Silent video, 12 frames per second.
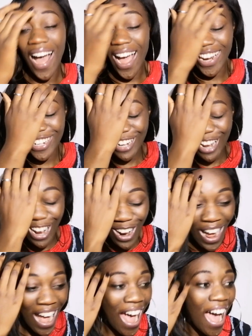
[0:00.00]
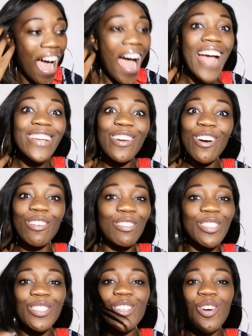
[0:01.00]
I know, I
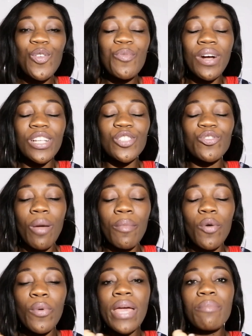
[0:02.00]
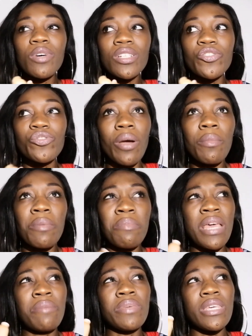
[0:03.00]
know, so much drama, way much drama,
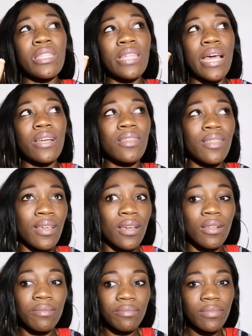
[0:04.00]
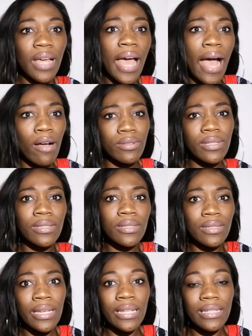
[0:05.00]
maybe than the
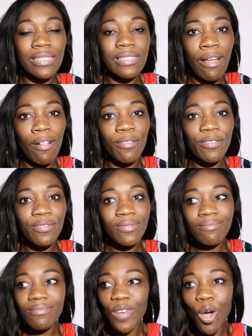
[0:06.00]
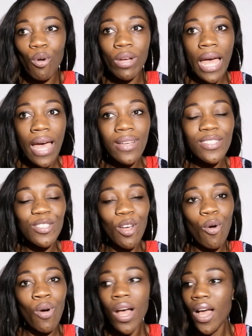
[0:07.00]
house itself. Okay,
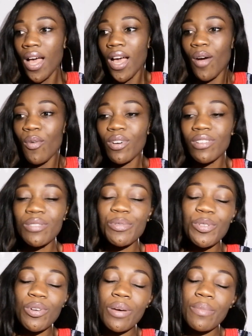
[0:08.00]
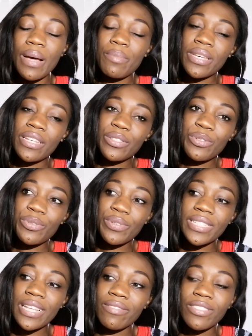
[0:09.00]
so we're going to be talking about Biggie
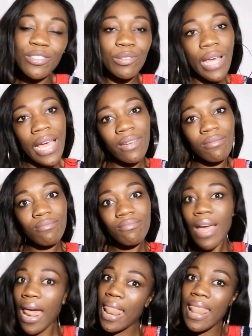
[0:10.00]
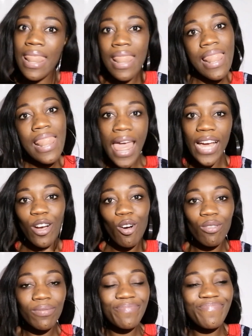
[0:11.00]
237 today.
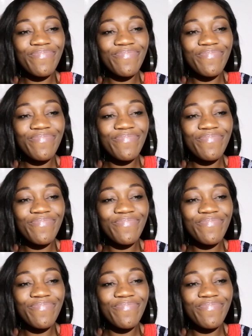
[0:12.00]
Lego.